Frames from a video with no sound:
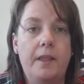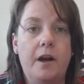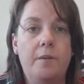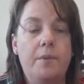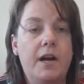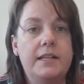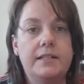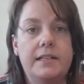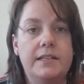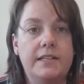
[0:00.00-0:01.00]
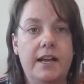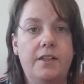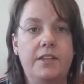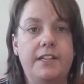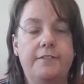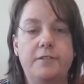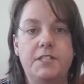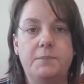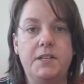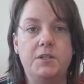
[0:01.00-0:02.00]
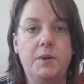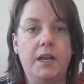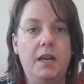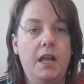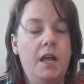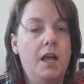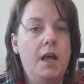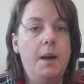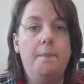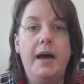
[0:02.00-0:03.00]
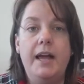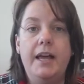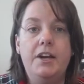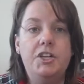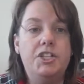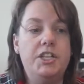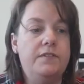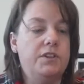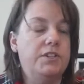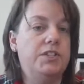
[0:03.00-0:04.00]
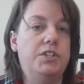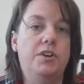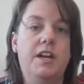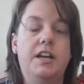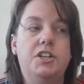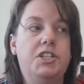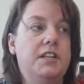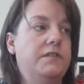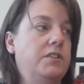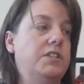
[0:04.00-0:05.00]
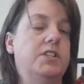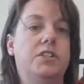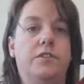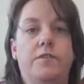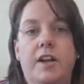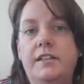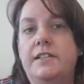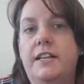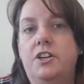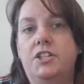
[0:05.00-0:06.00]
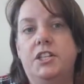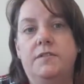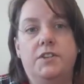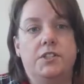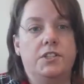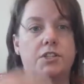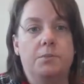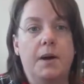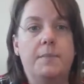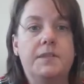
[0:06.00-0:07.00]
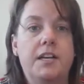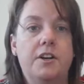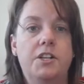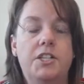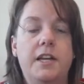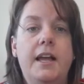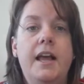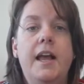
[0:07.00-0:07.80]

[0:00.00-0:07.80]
Our bodies can tell the difference between my energy versus your energy versus your friend's energy versus your mom's energy.